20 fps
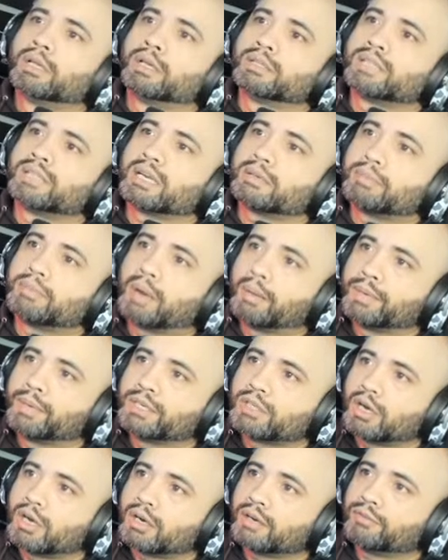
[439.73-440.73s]
Attack primary
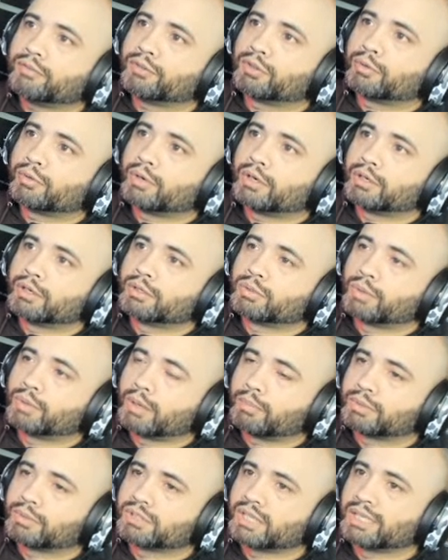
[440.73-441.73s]
target for
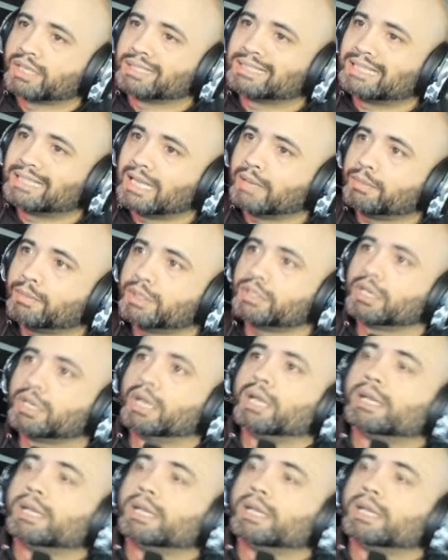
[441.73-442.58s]
320% damage.